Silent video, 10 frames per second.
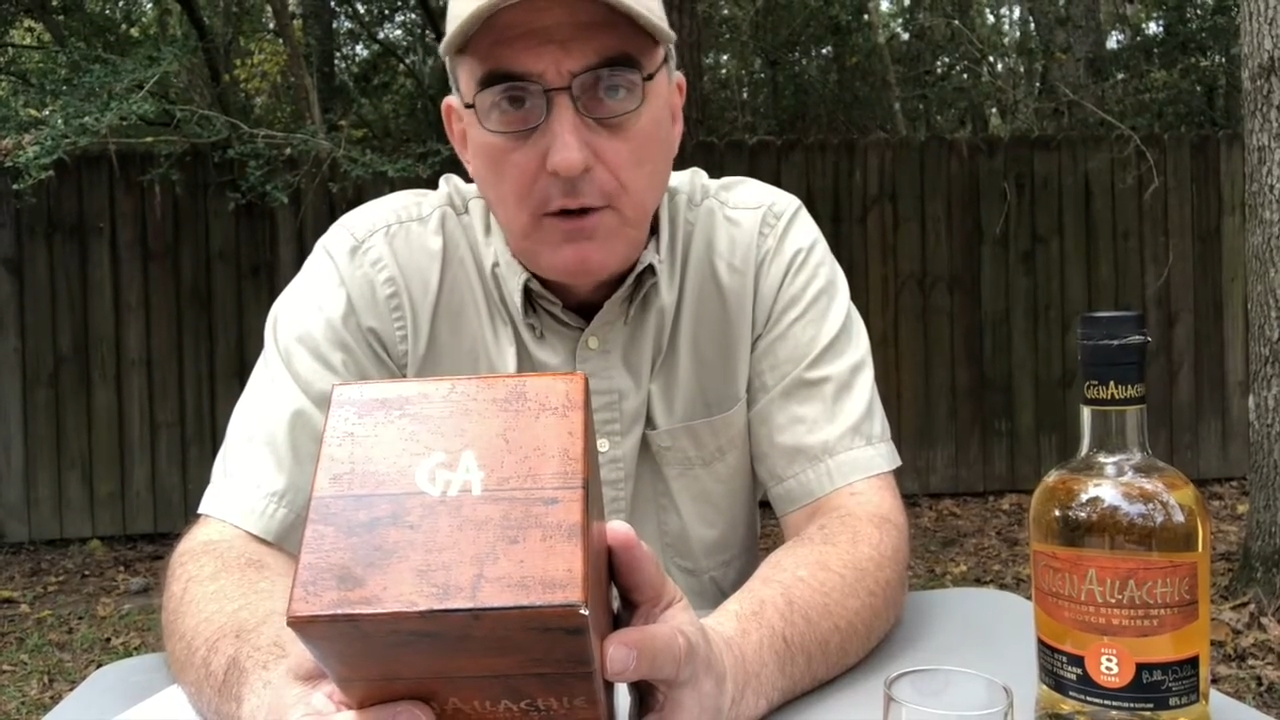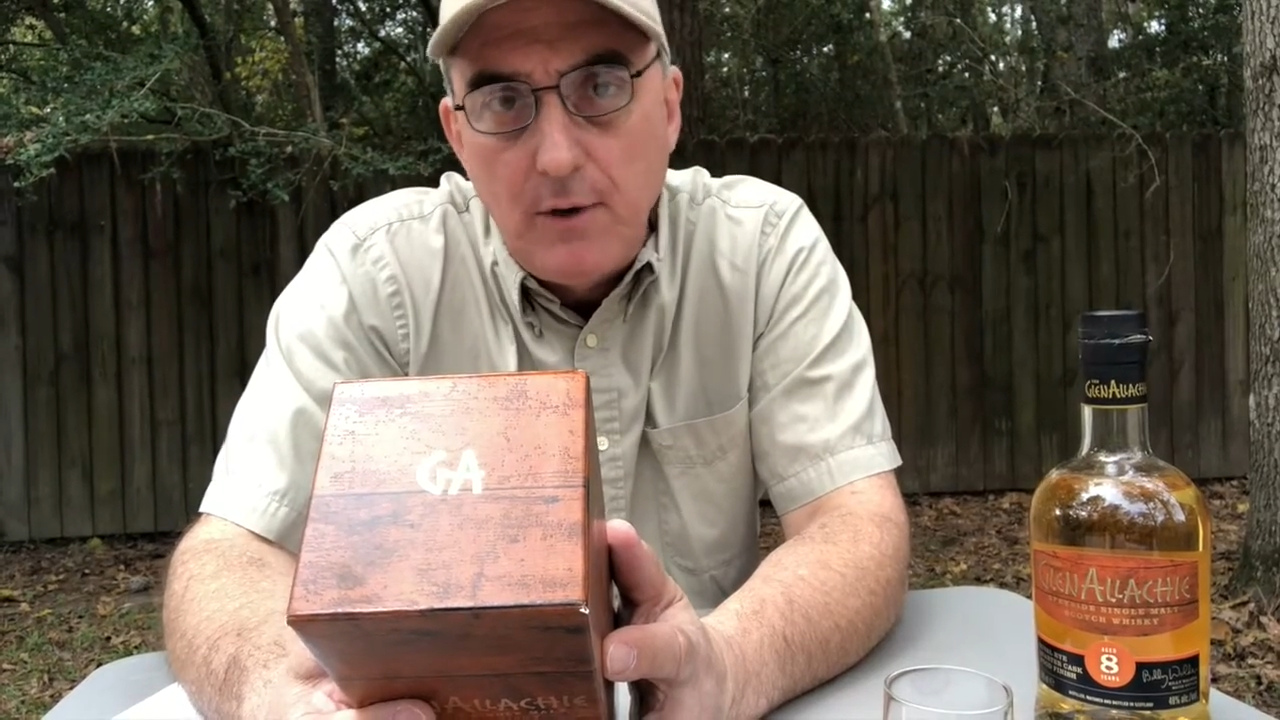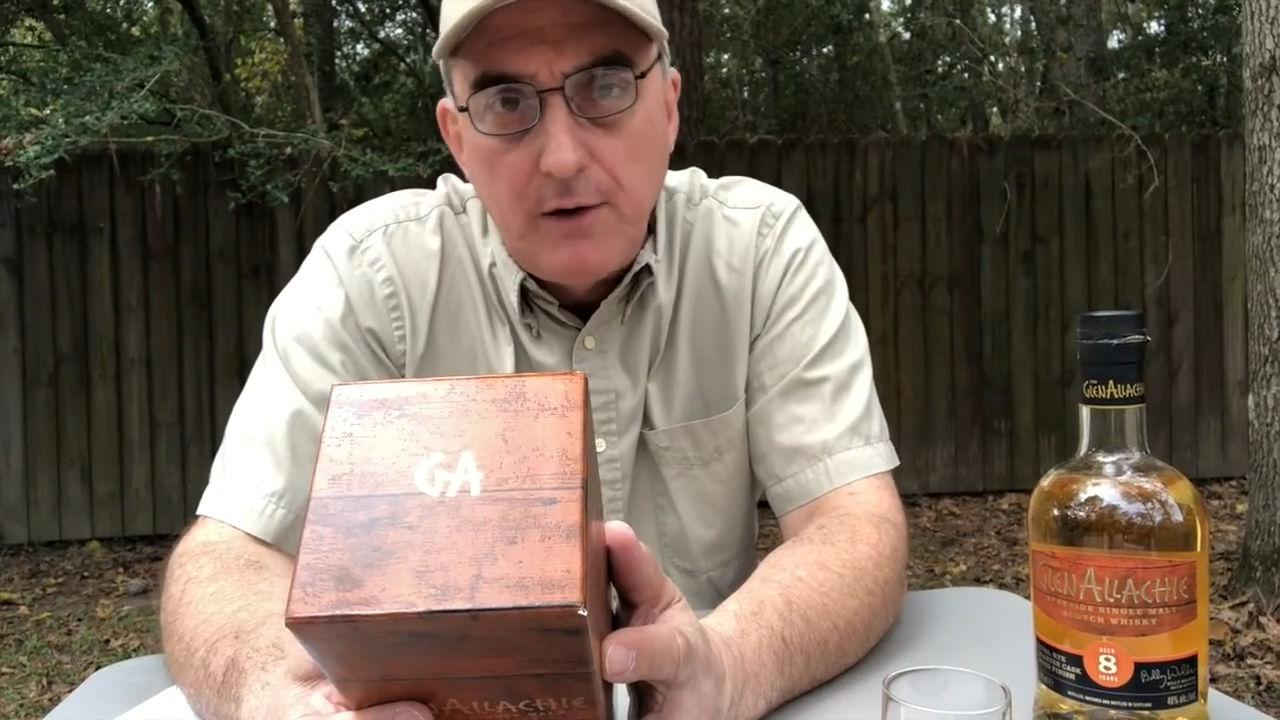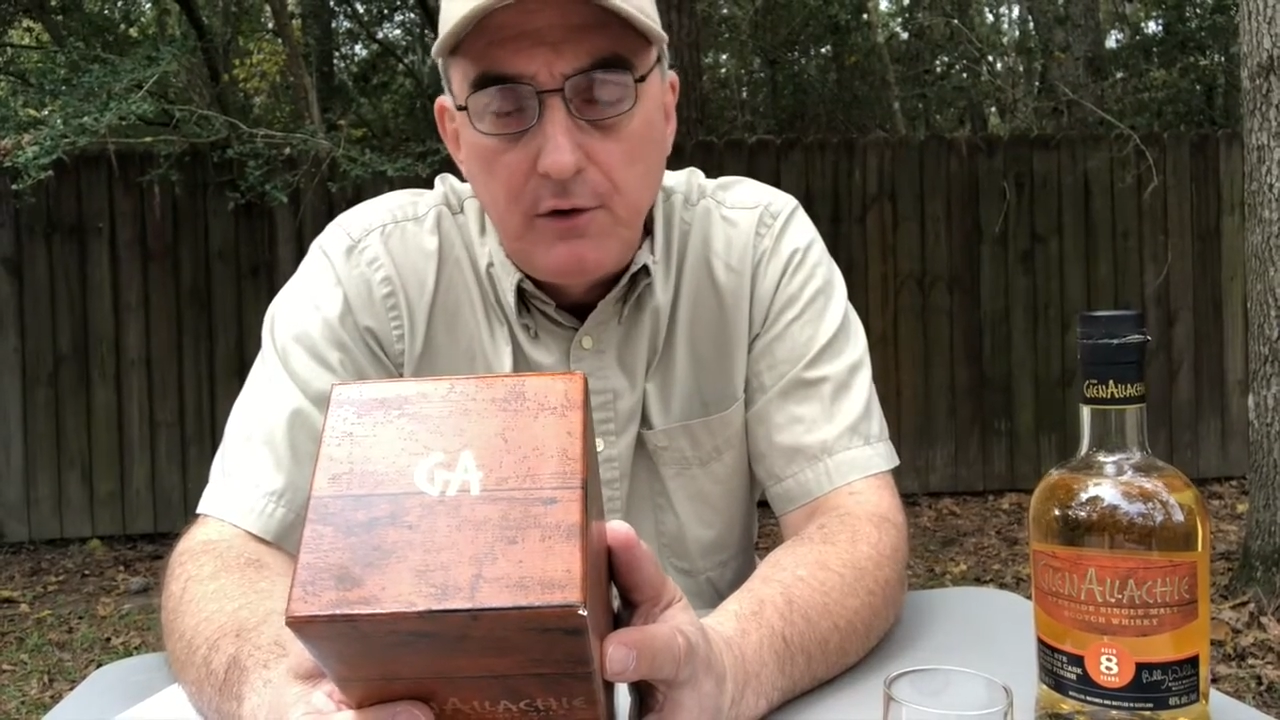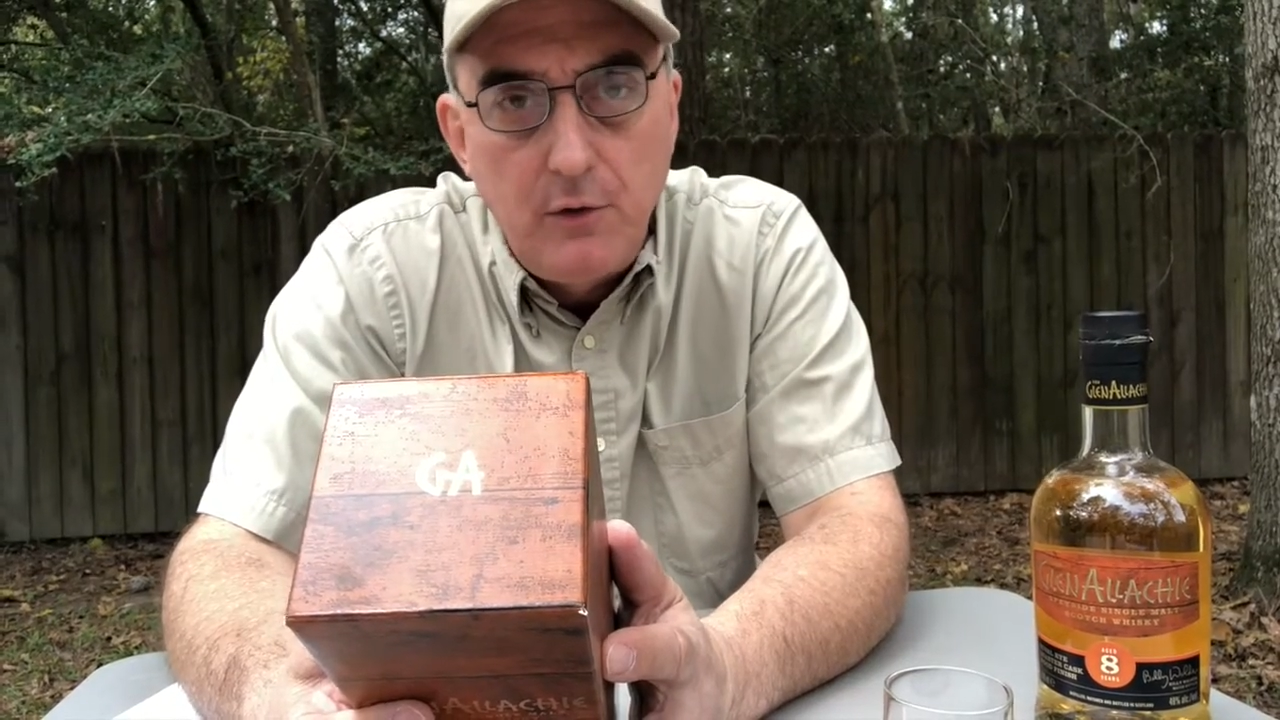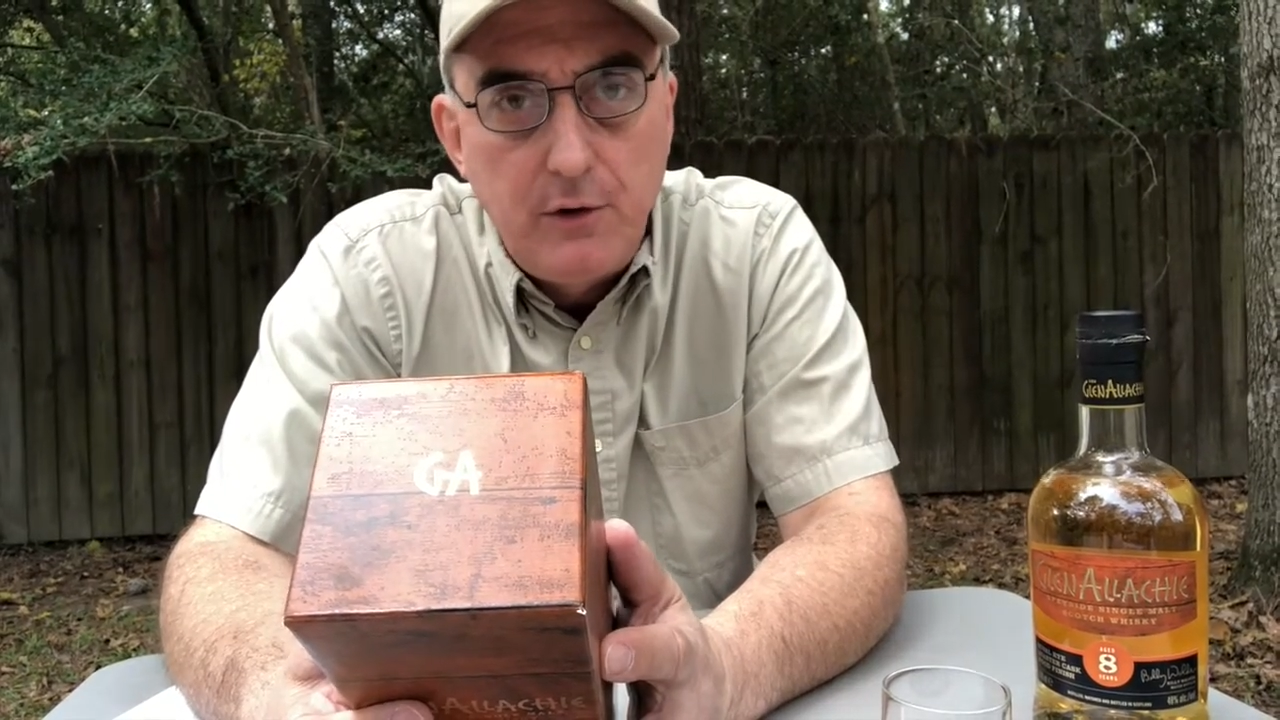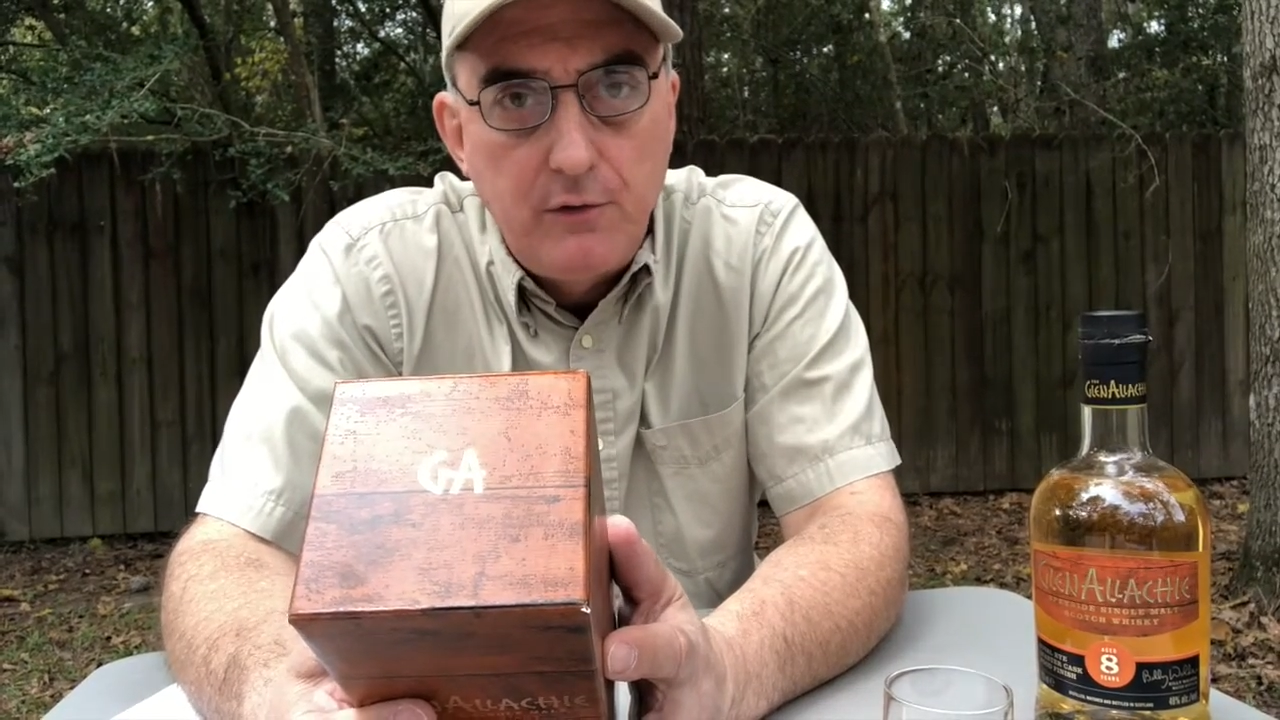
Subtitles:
around to doing